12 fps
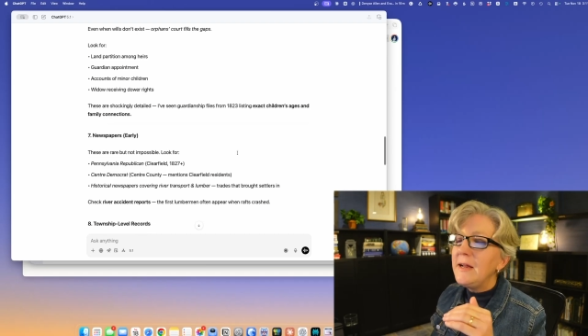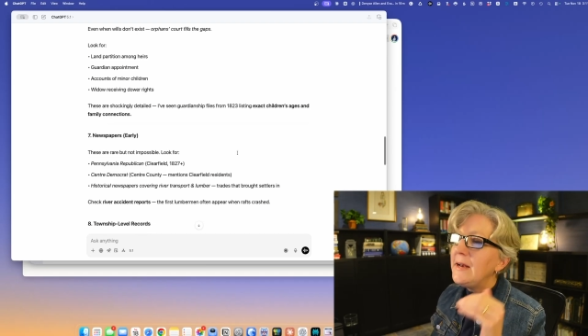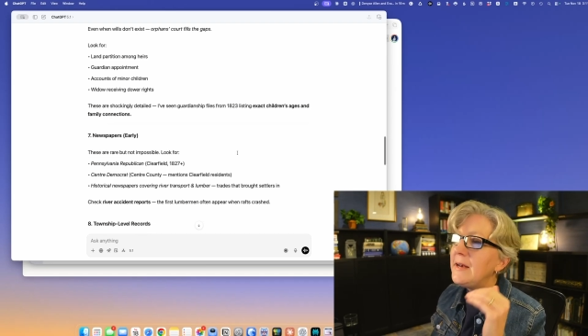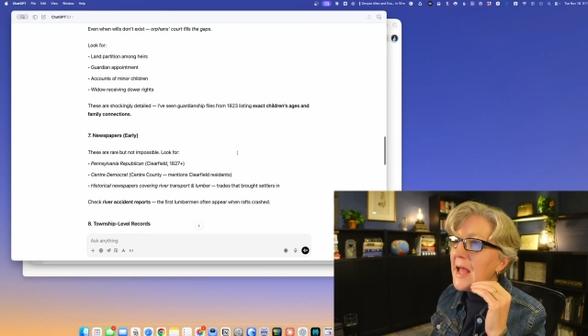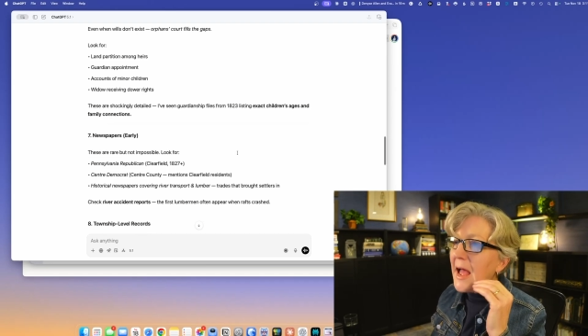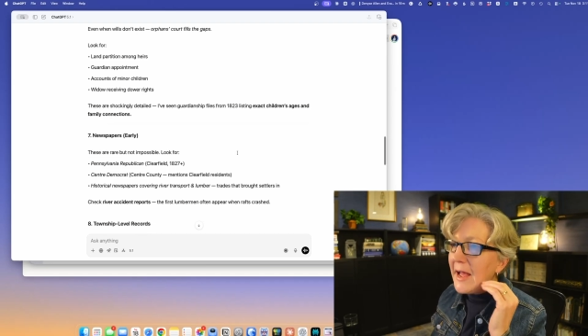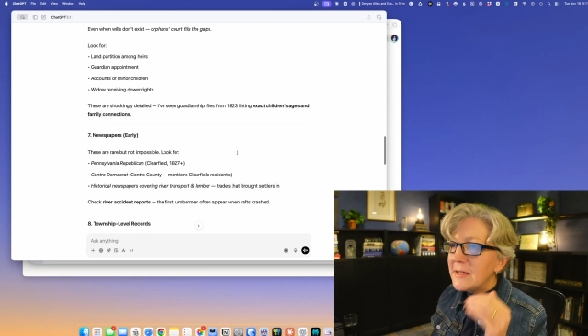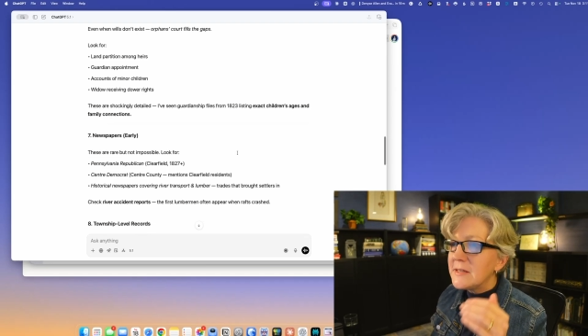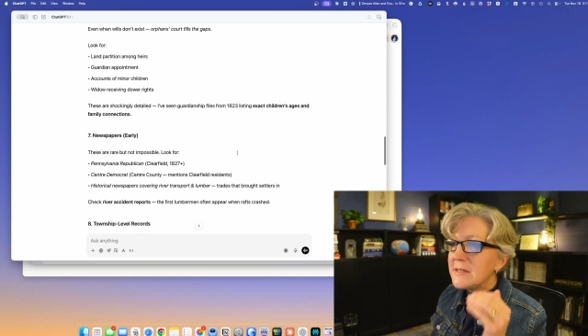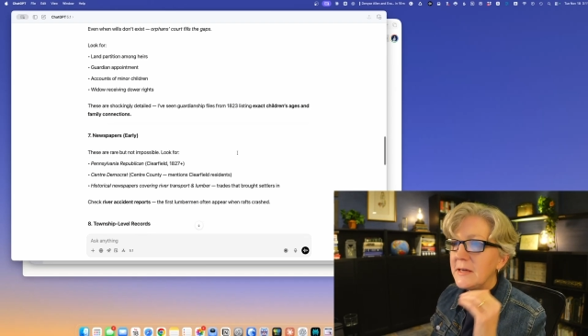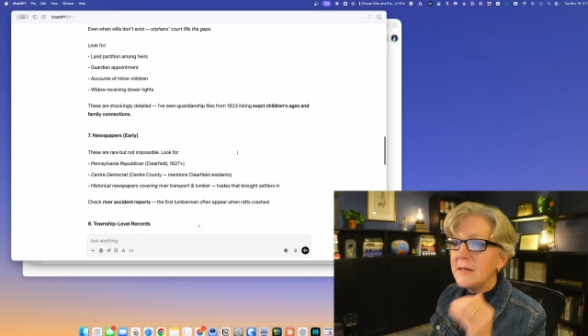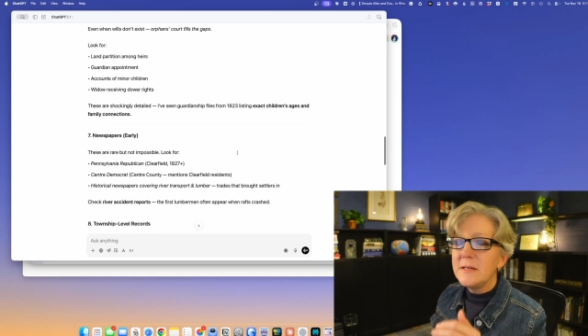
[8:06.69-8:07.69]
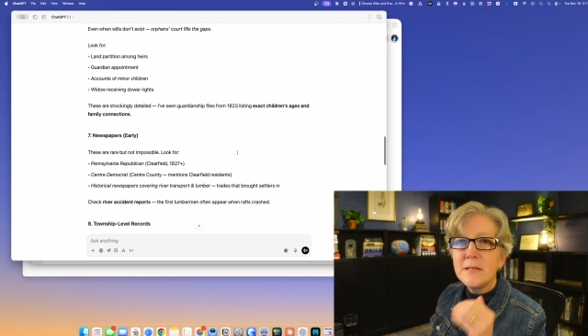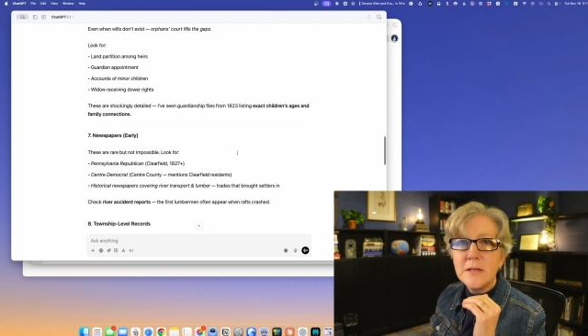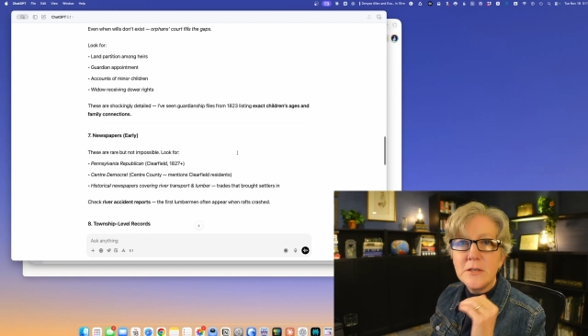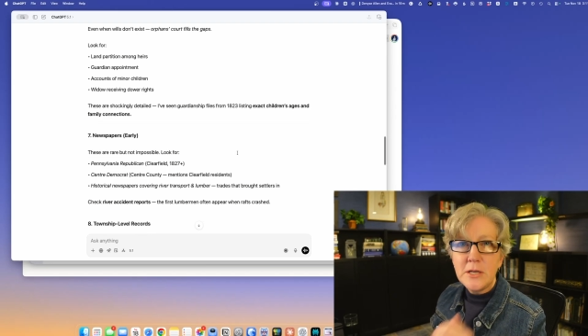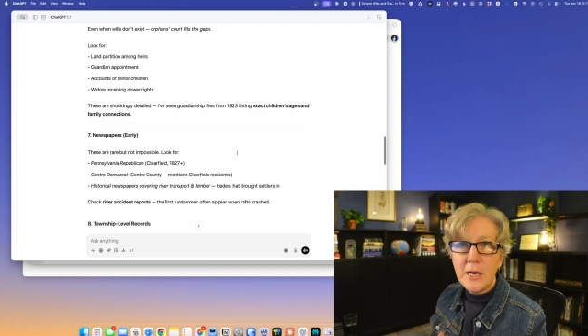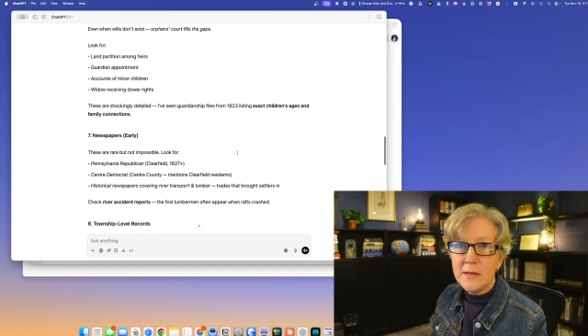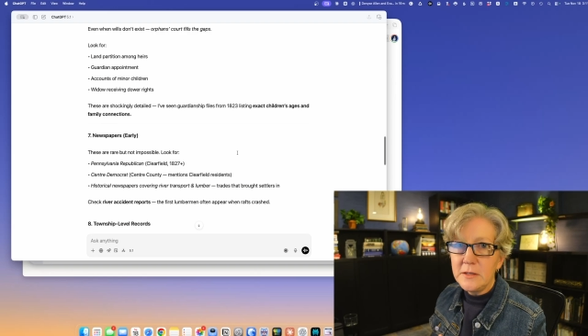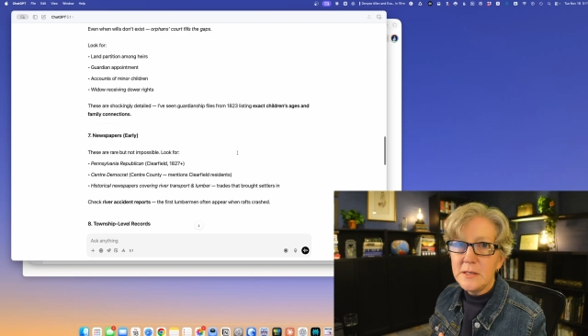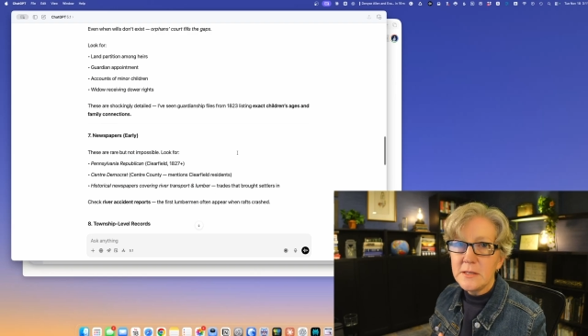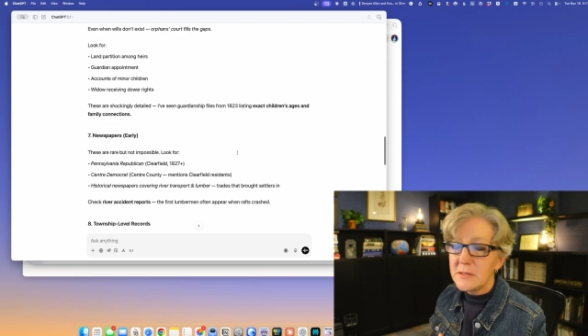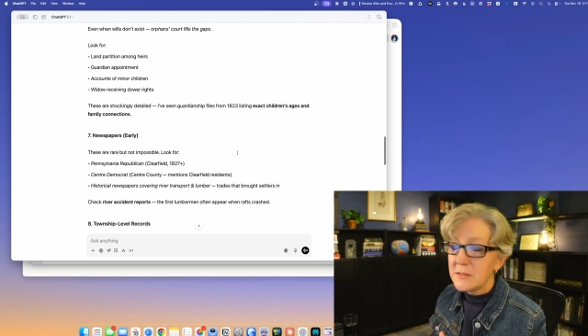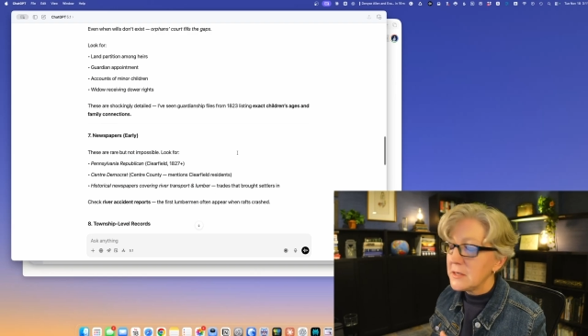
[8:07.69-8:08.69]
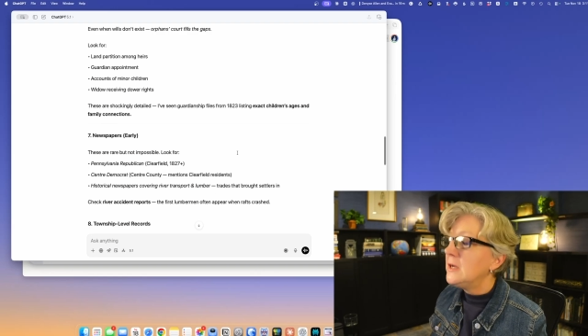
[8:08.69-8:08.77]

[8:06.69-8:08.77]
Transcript: it acts as a checklist